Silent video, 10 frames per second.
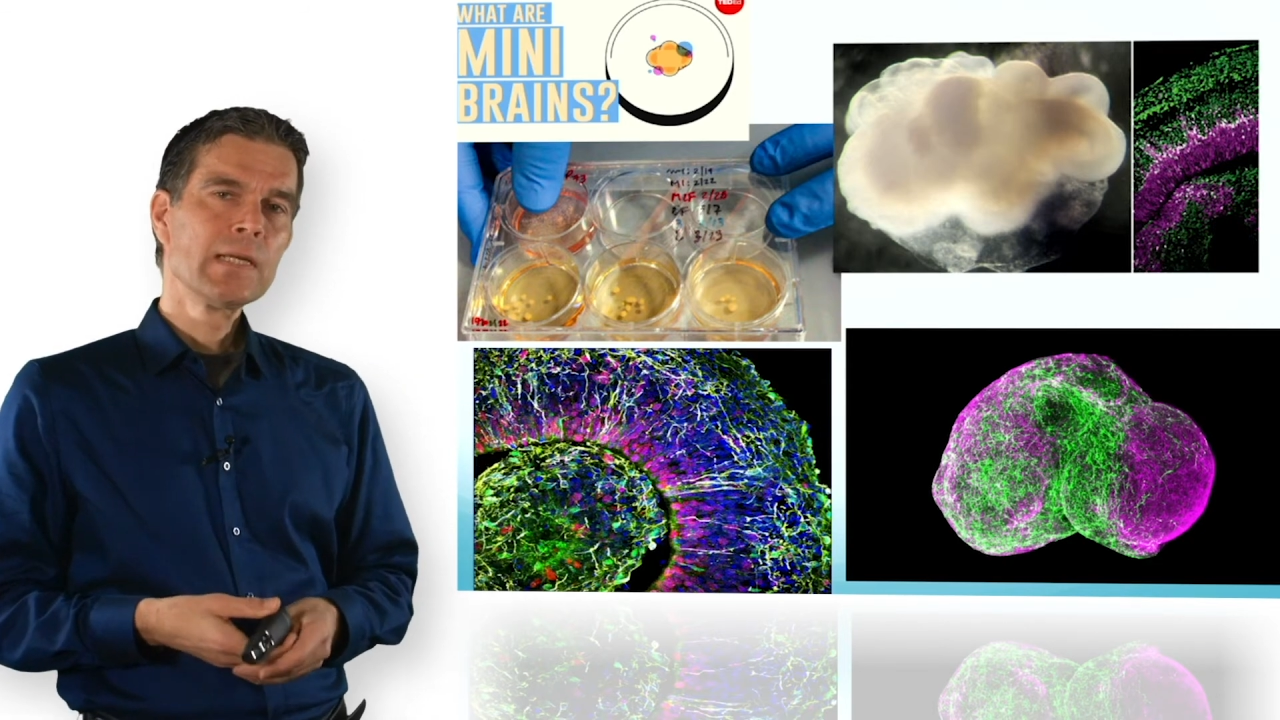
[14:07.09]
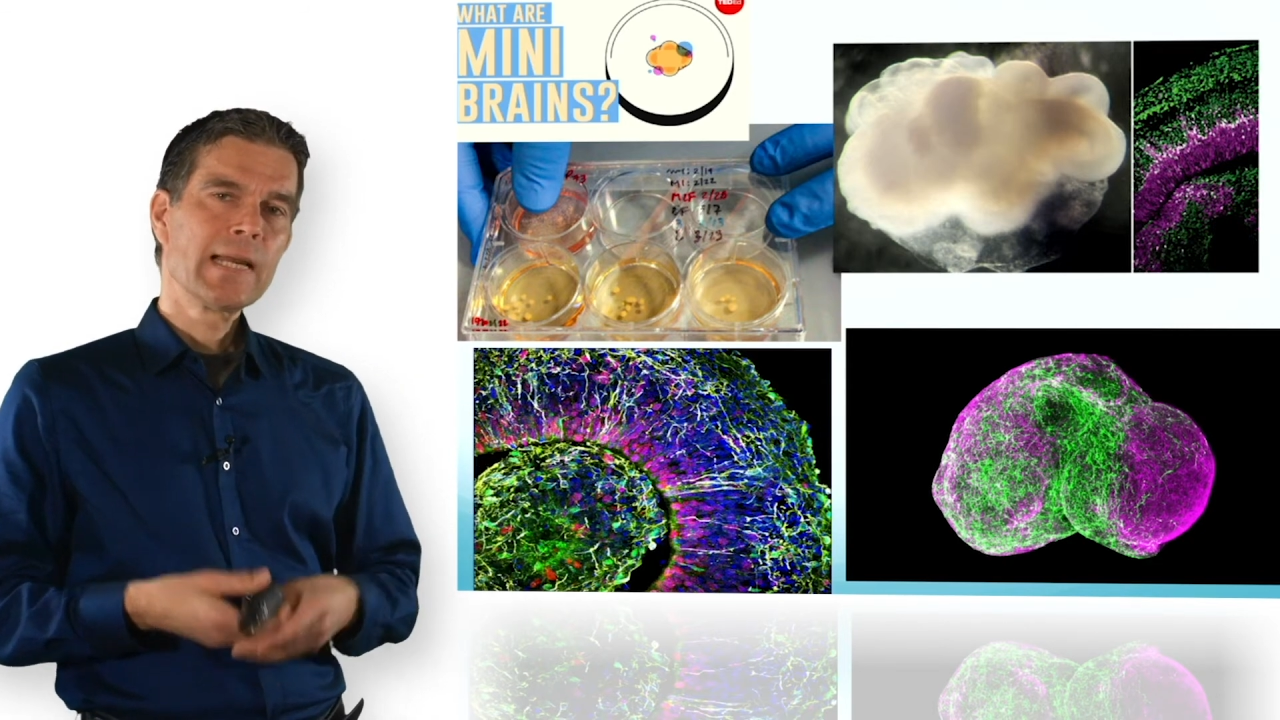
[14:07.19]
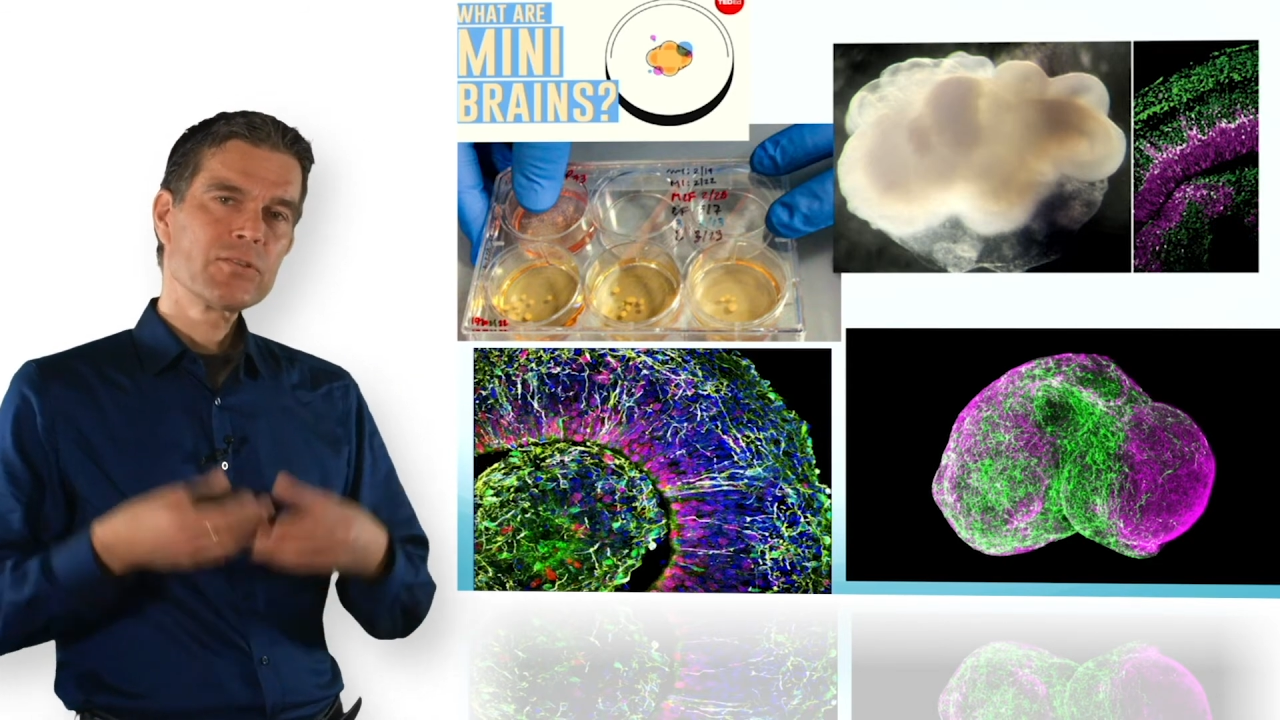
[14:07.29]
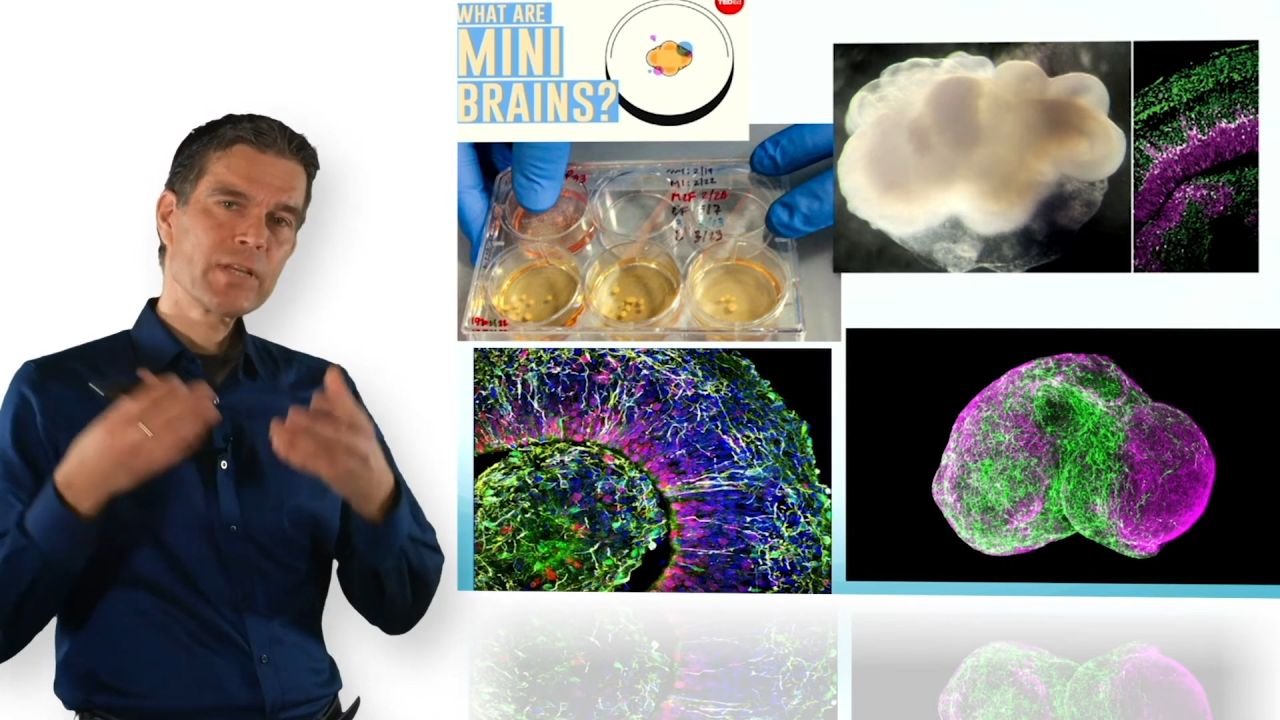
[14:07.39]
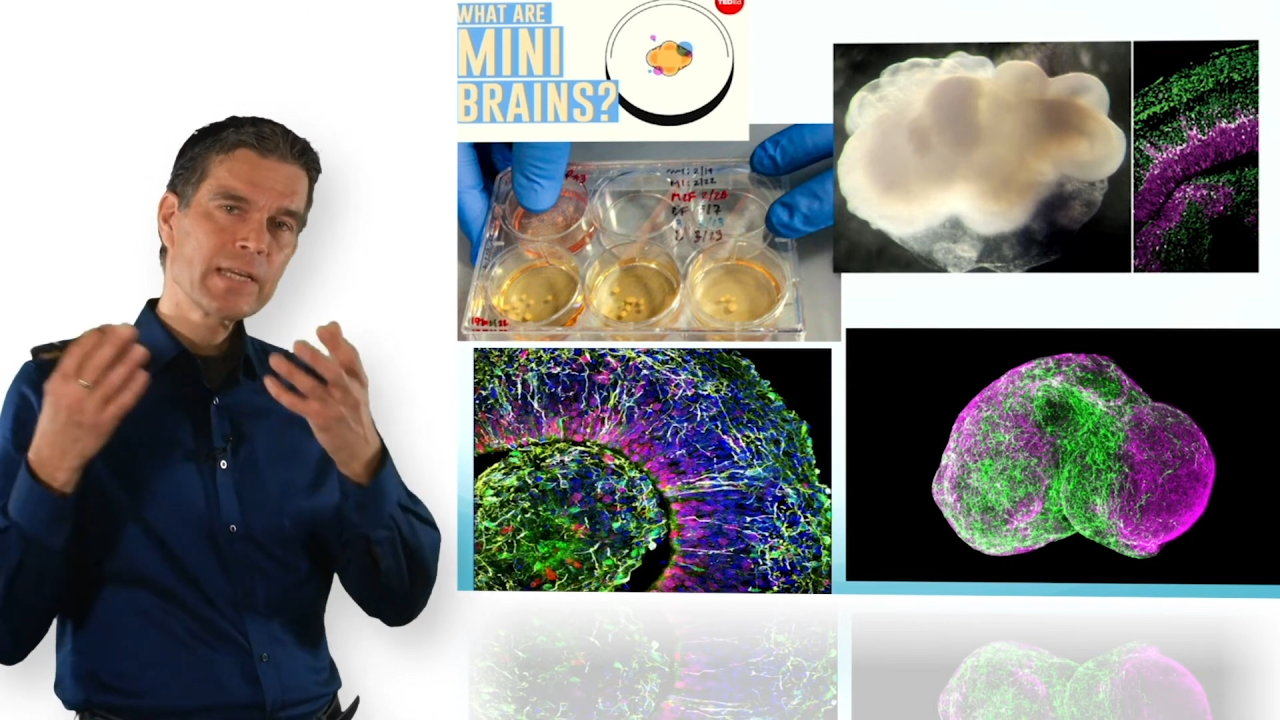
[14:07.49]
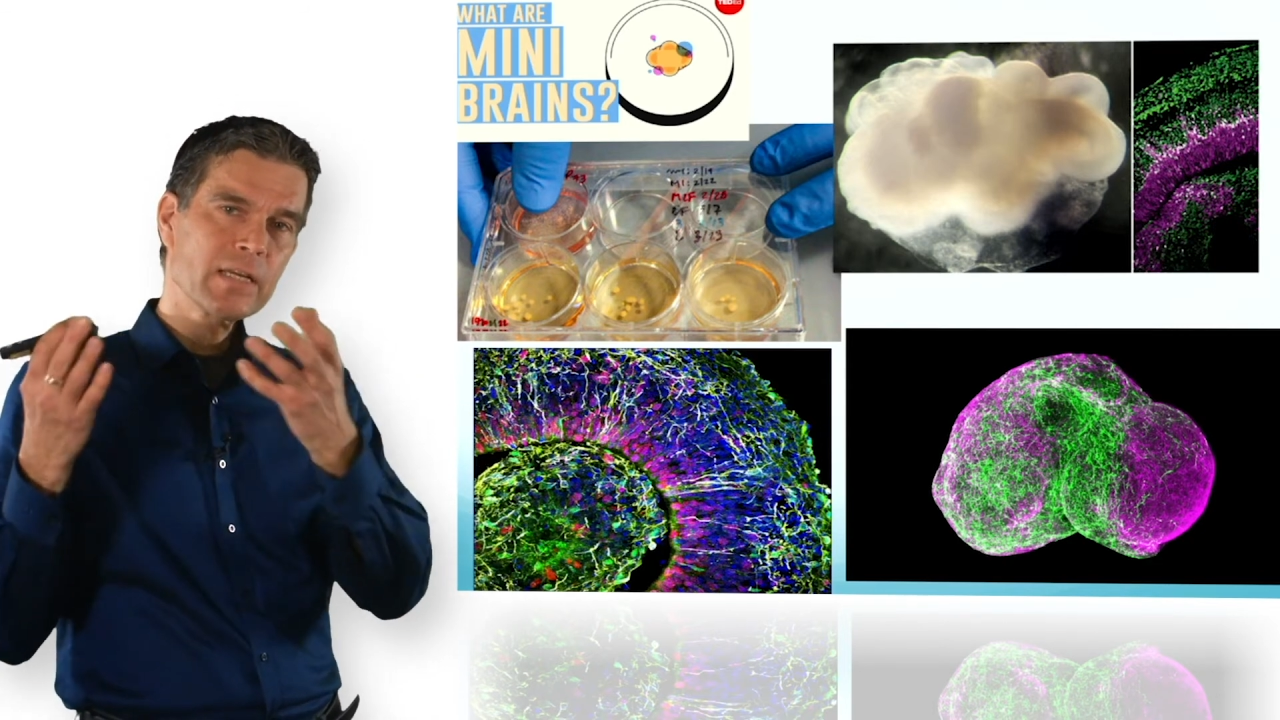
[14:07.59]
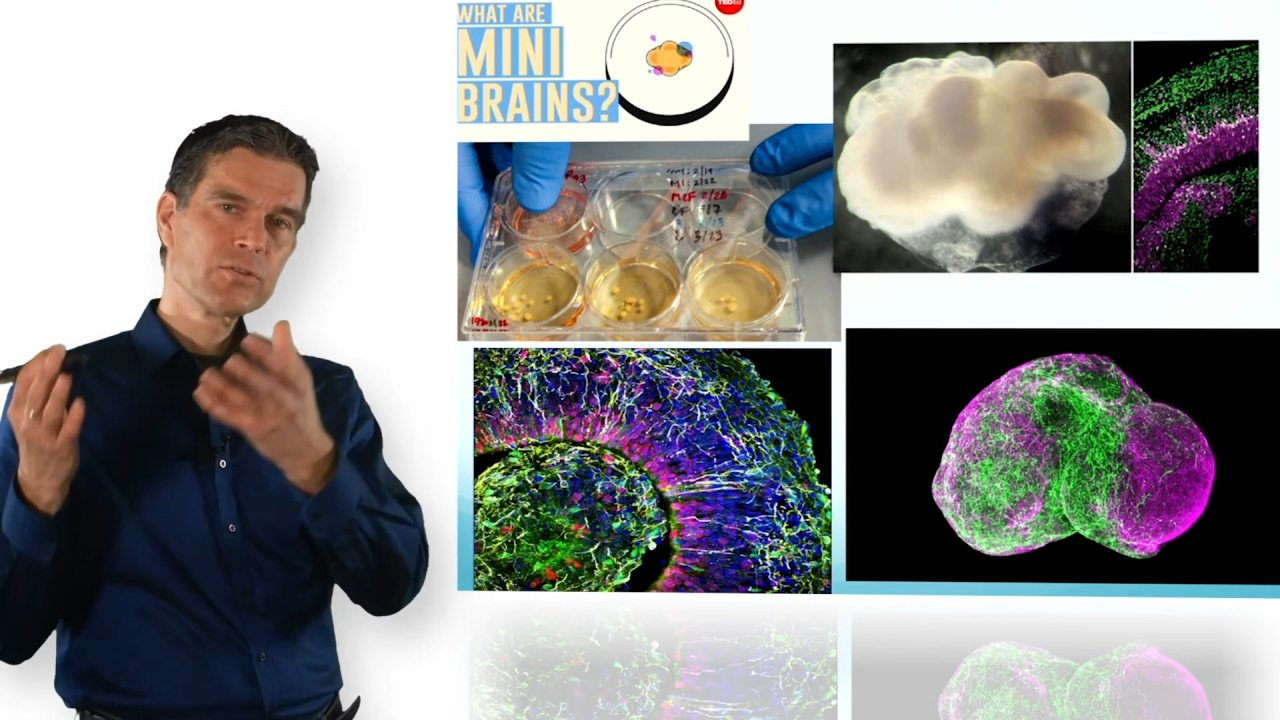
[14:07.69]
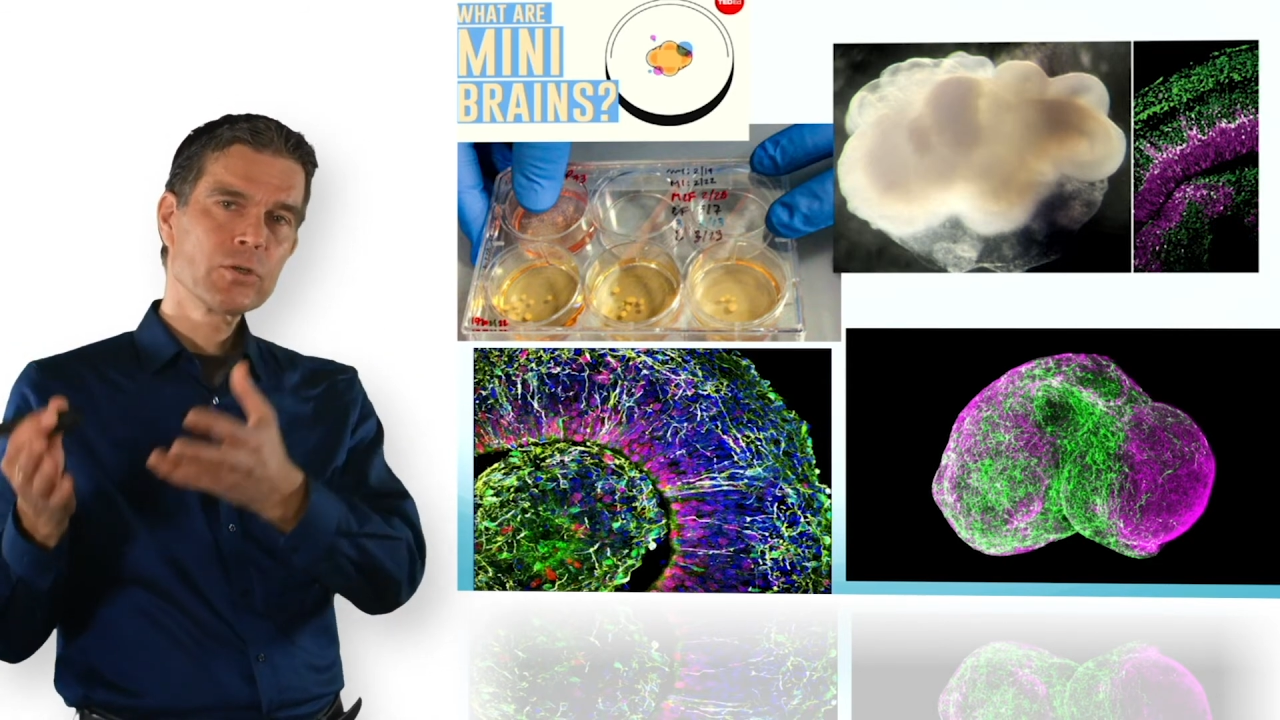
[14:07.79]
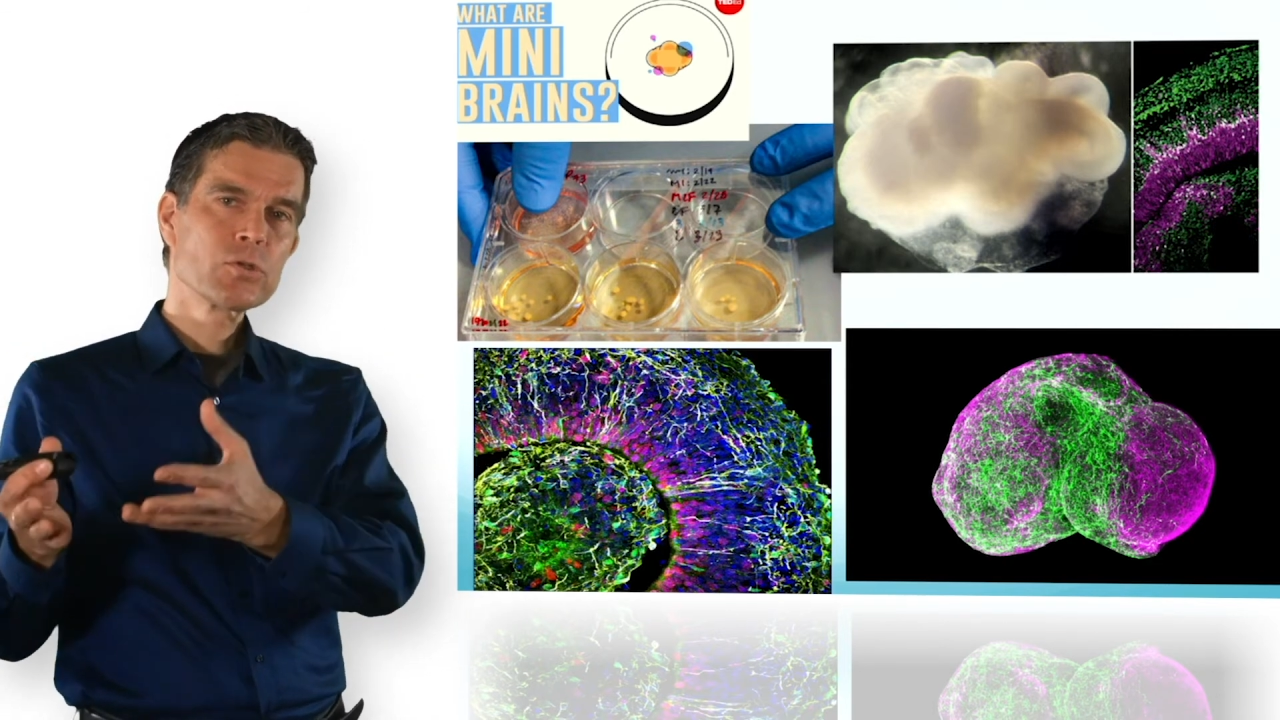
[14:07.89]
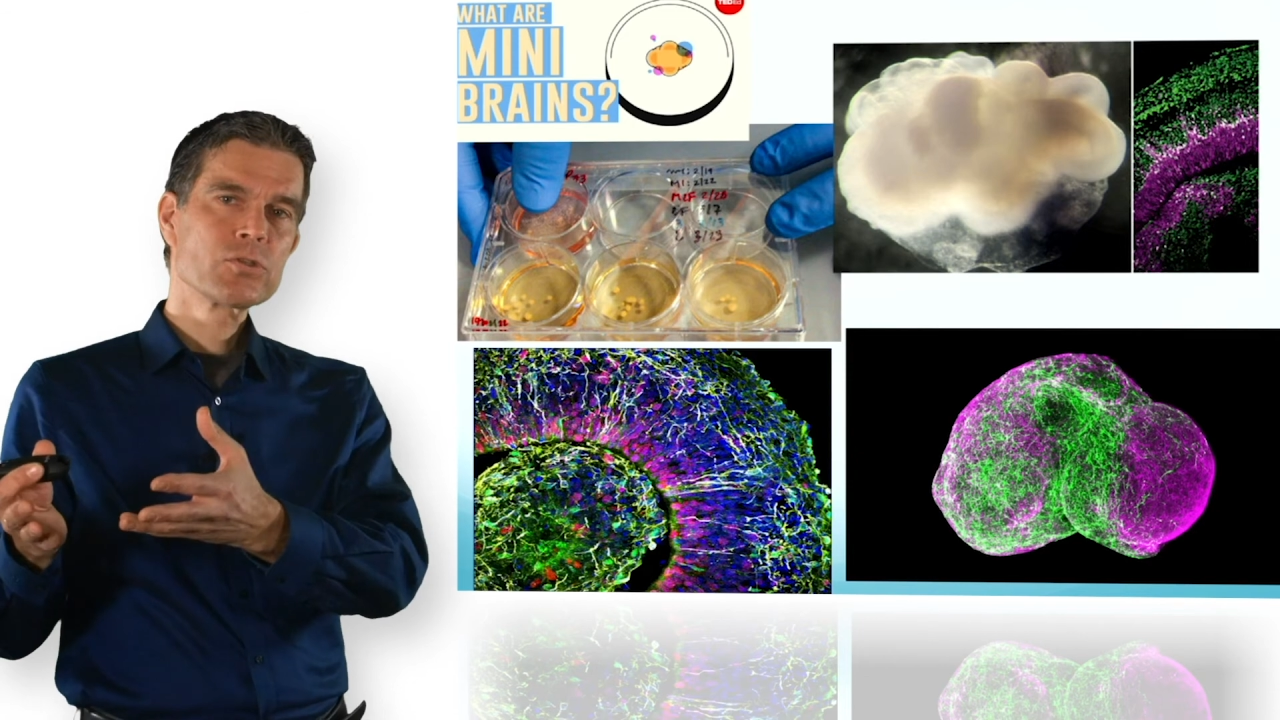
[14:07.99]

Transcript: and take adult